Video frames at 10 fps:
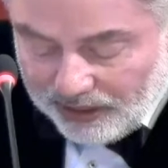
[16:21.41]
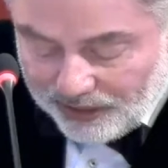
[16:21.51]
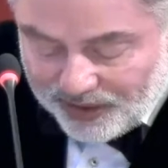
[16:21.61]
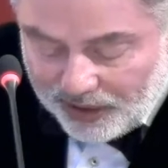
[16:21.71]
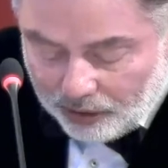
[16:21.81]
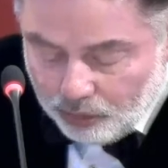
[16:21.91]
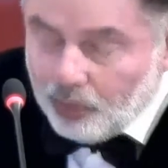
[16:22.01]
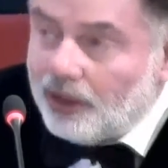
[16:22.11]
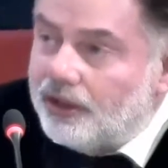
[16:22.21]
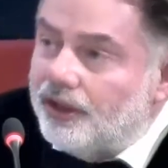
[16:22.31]
The second
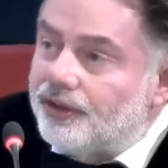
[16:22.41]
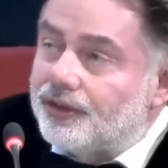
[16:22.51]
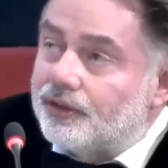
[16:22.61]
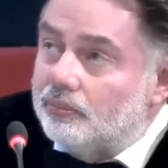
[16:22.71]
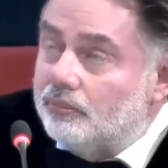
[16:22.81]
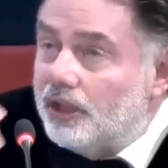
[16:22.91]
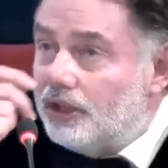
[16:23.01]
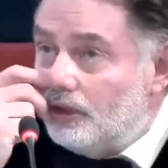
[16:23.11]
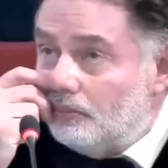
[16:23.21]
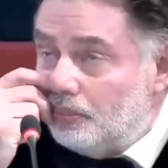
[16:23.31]
one is,
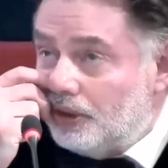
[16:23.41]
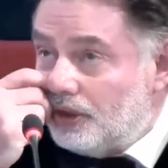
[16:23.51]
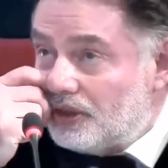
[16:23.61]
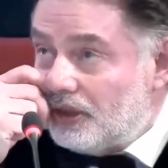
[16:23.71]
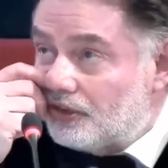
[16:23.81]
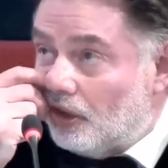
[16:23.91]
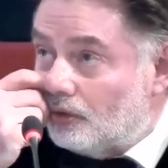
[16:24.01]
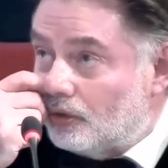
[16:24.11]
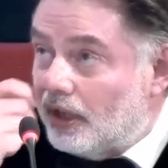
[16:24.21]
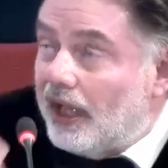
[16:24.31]
many PhDs
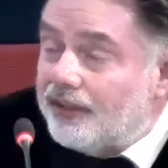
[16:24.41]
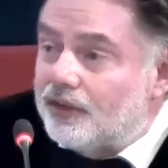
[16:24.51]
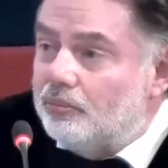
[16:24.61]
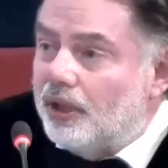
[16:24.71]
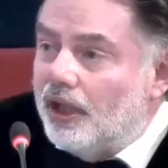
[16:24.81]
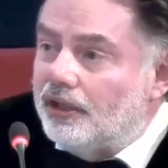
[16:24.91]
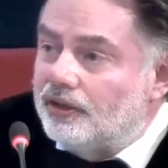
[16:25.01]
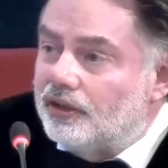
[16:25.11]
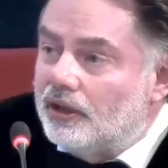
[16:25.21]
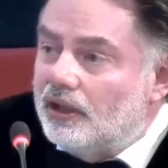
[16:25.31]
underestimate